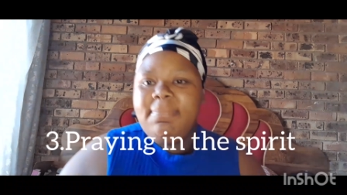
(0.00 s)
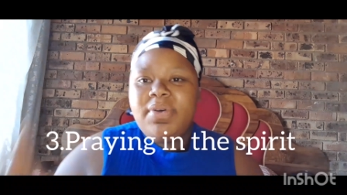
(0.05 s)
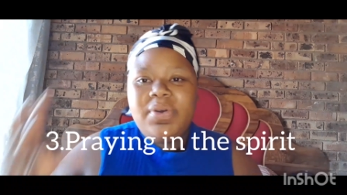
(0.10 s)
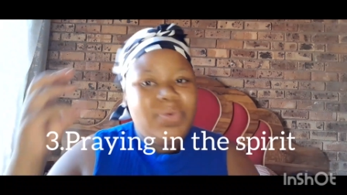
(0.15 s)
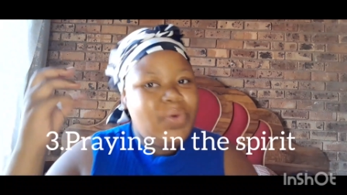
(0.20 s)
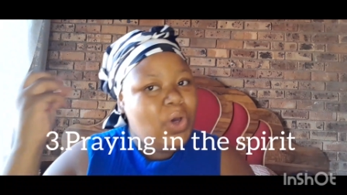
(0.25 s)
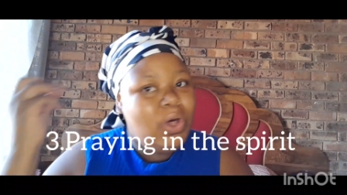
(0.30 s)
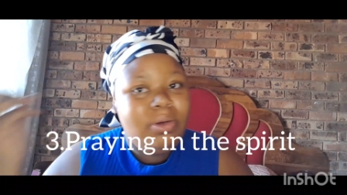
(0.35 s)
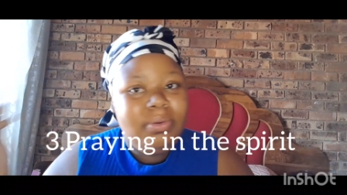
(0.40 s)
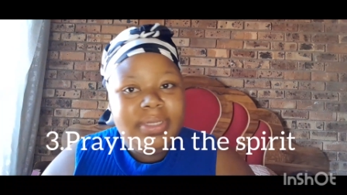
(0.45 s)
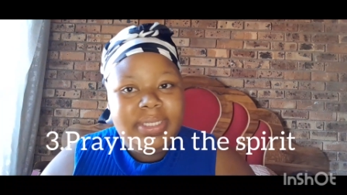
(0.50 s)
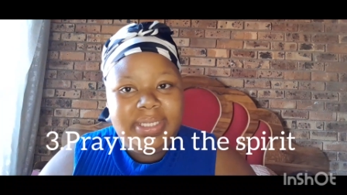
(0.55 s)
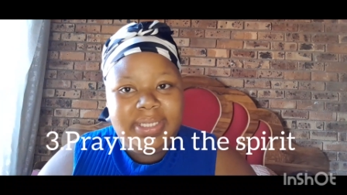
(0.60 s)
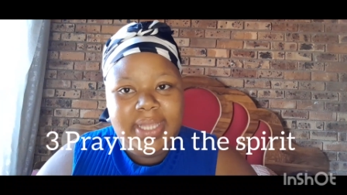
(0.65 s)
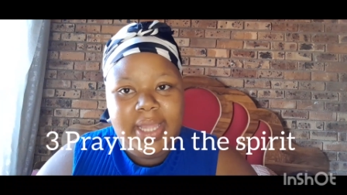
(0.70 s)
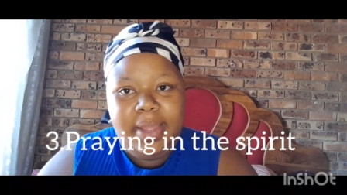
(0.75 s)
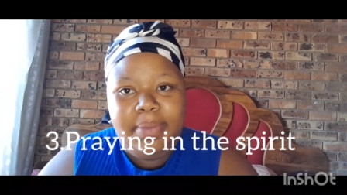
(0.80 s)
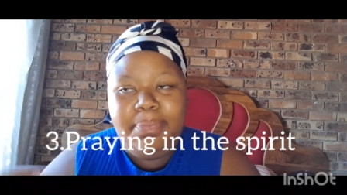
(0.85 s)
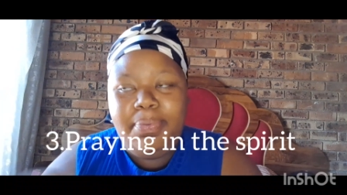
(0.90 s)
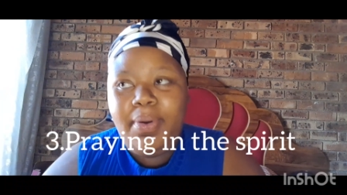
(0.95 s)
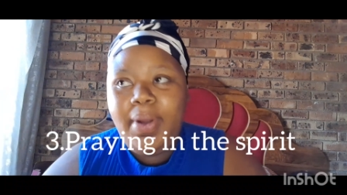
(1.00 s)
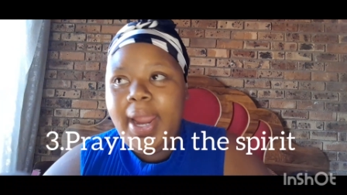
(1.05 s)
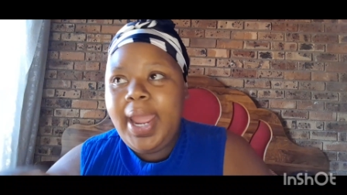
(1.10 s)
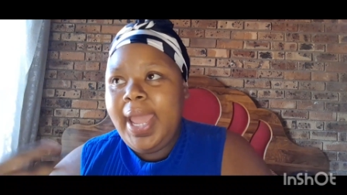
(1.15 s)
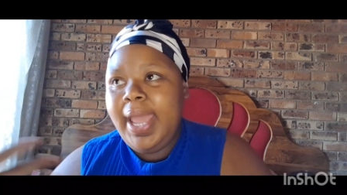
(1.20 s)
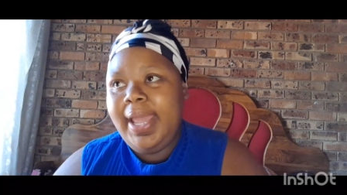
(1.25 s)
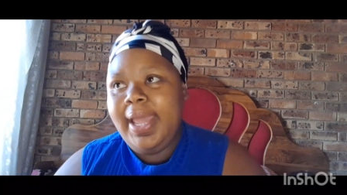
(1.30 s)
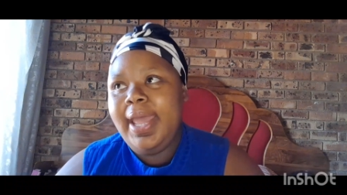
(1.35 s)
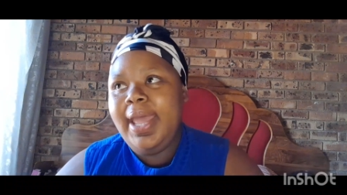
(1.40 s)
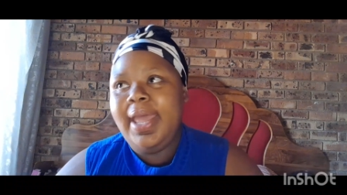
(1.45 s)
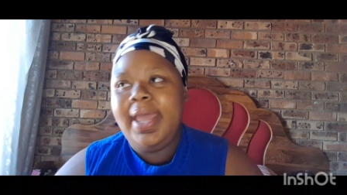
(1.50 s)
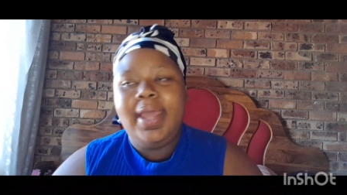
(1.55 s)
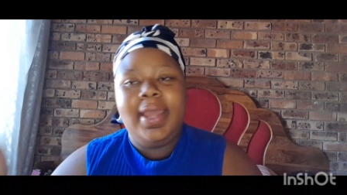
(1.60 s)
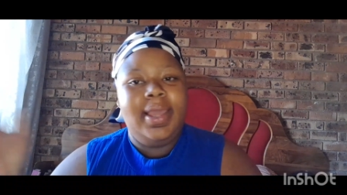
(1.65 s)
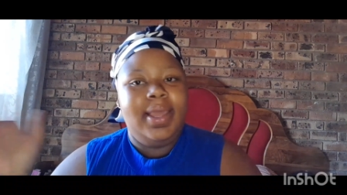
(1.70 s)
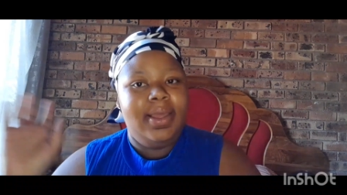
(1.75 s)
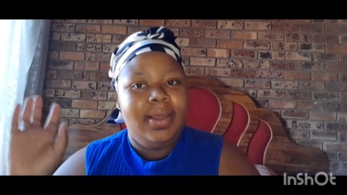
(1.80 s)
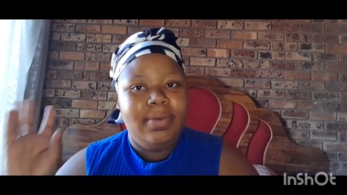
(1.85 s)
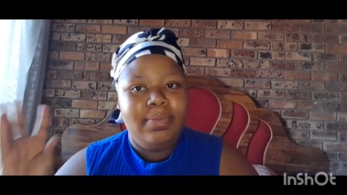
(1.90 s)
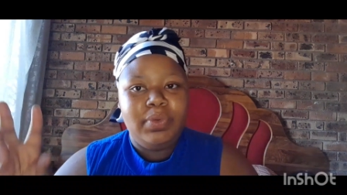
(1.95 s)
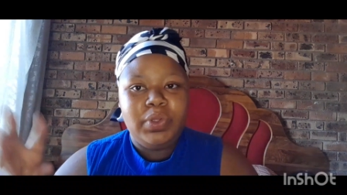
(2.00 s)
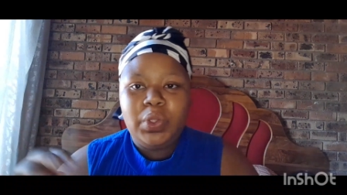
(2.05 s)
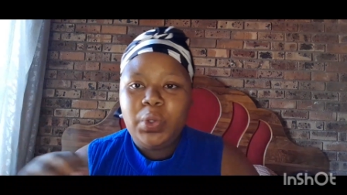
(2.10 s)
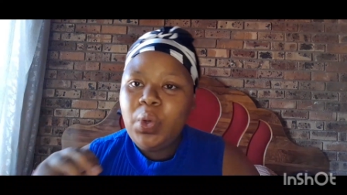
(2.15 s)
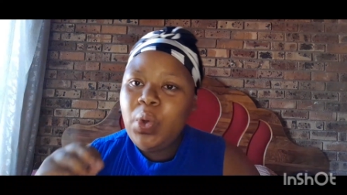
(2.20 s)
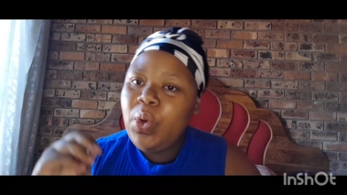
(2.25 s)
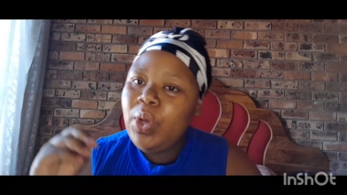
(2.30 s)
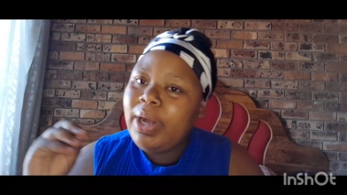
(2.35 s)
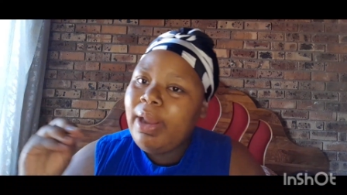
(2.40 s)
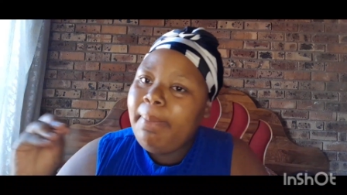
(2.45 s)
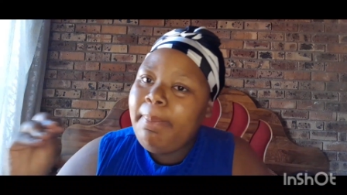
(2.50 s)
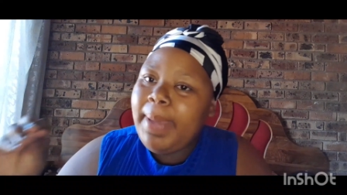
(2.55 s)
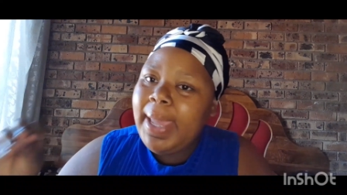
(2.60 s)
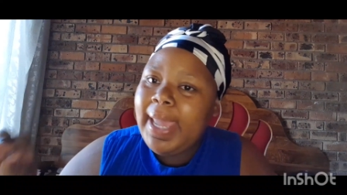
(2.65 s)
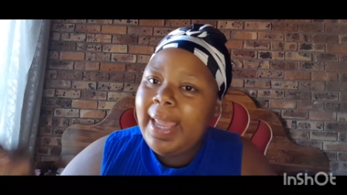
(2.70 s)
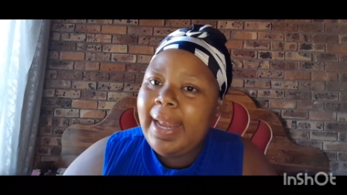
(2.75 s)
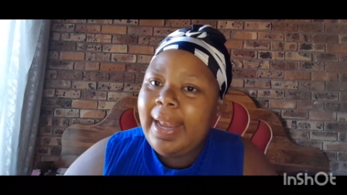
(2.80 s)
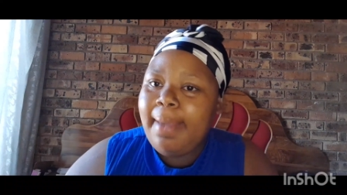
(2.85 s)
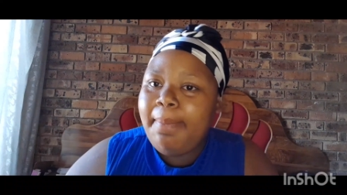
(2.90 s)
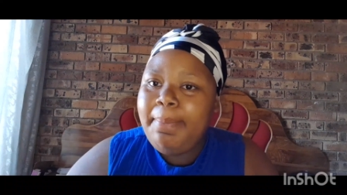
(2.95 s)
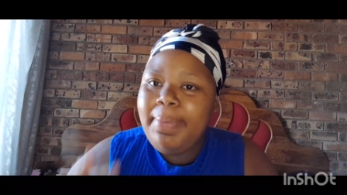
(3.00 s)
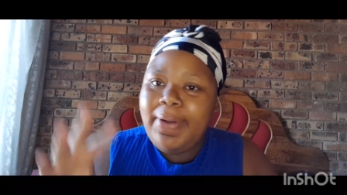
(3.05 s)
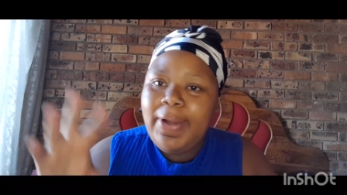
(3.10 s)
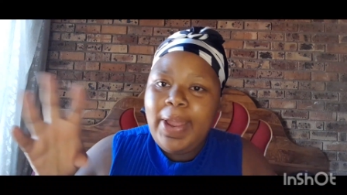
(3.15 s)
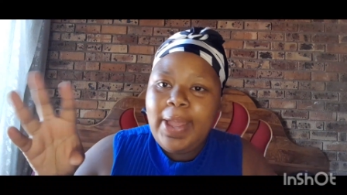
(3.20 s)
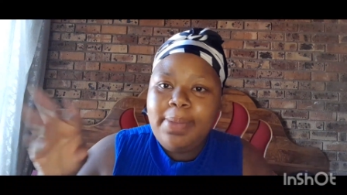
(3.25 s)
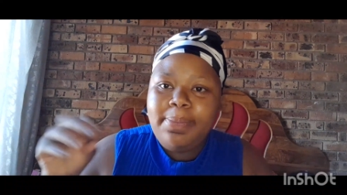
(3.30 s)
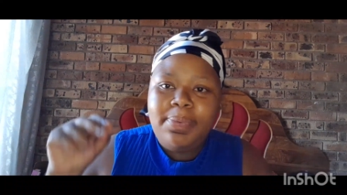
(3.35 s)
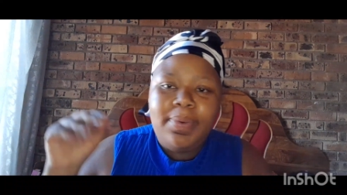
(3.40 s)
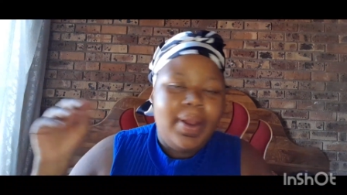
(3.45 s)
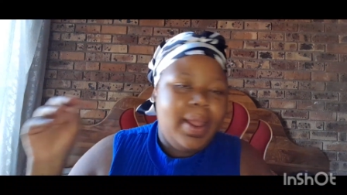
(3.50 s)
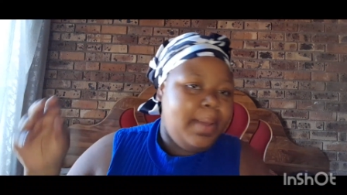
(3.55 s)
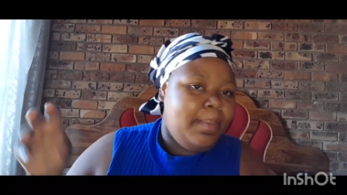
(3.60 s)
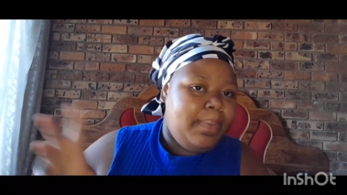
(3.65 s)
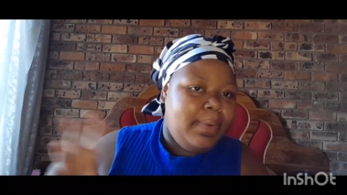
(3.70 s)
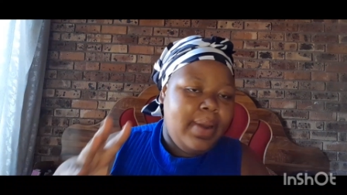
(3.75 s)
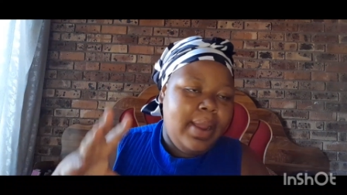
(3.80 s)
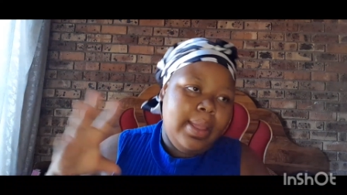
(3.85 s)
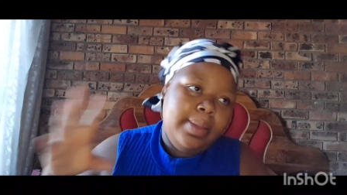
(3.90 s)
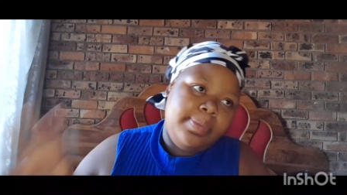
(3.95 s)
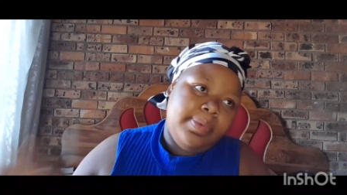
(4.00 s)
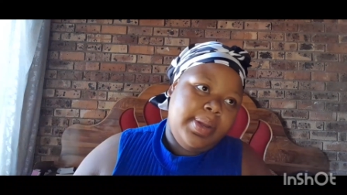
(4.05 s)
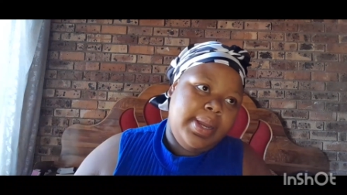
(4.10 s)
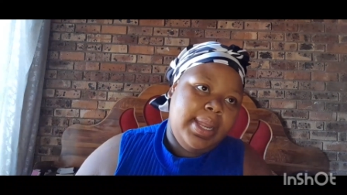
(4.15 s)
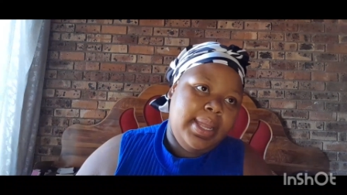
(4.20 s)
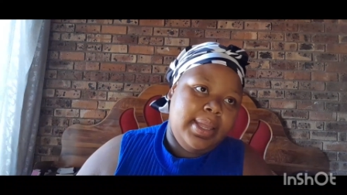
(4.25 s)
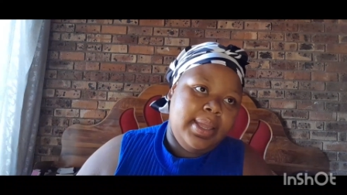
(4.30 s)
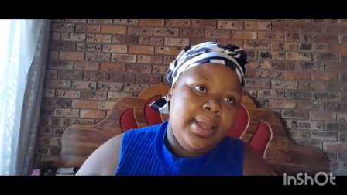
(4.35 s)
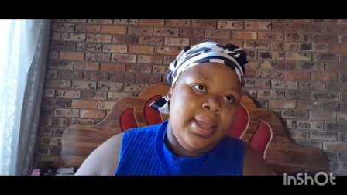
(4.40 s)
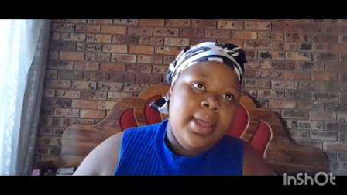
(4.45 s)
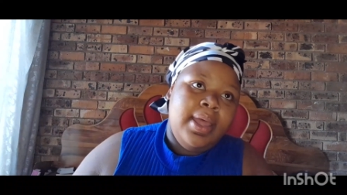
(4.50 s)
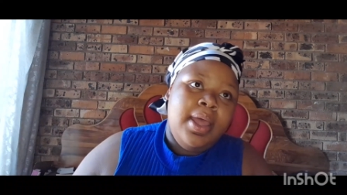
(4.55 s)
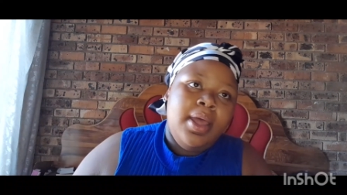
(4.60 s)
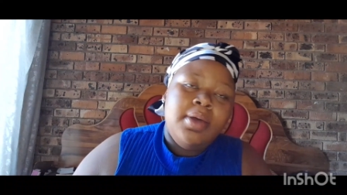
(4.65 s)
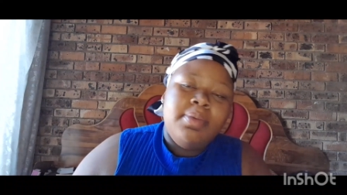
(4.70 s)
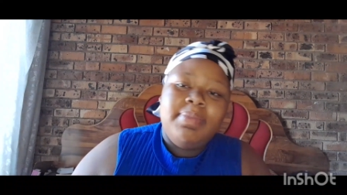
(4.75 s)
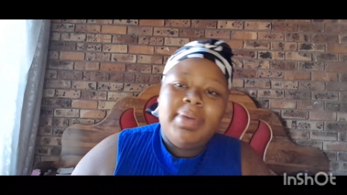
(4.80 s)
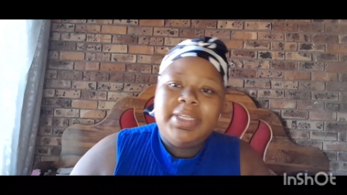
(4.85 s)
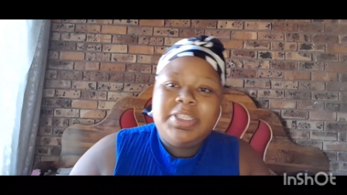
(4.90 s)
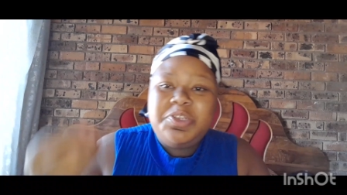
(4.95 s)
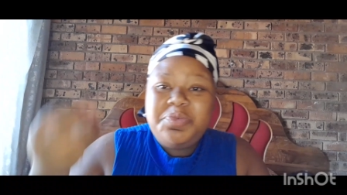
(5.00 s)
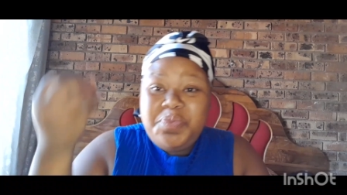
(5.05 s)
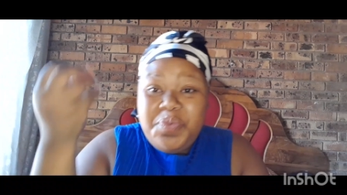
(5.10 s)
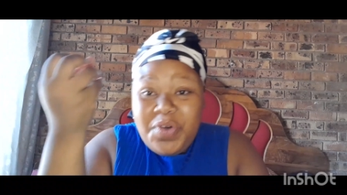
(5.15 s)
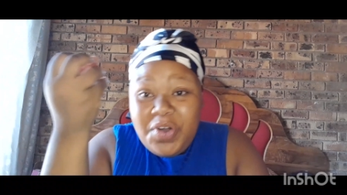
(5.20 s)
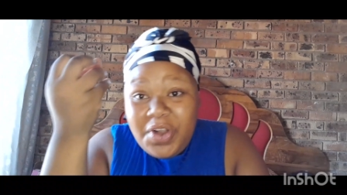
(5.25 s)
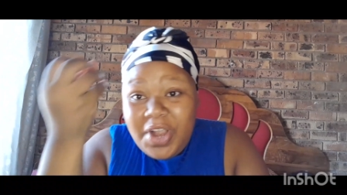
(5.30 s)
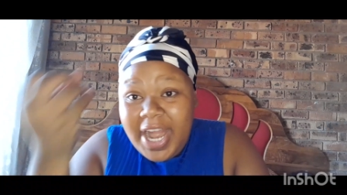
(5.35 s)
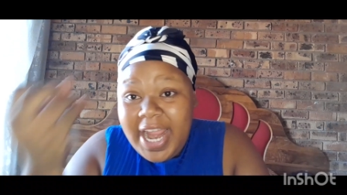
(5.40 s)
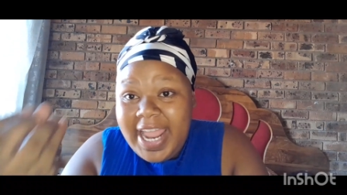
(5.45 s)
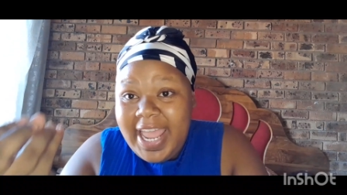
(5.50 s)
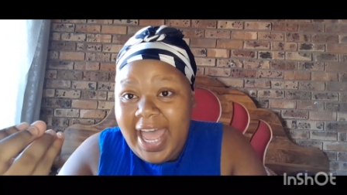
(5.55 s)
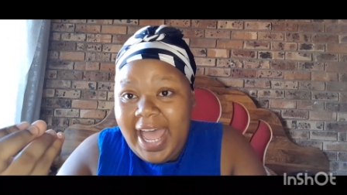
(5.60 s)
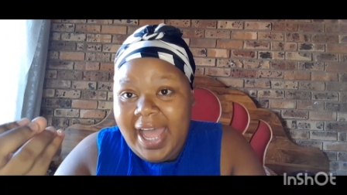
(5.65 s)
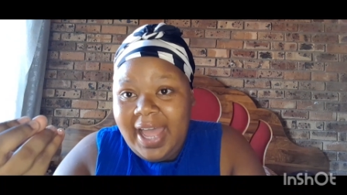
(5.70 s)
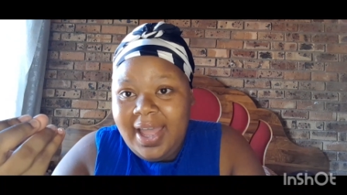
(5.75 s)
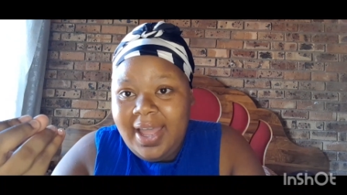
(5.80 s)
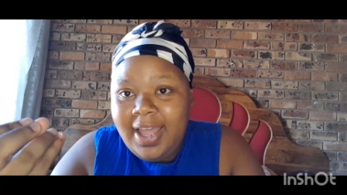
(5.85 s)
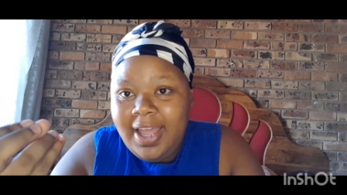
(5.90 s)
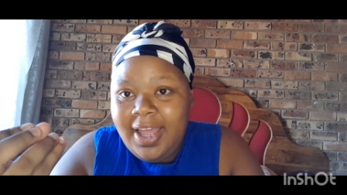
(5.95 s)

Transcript: We always say prayer. Pray, pray, pray, pray. But prayer.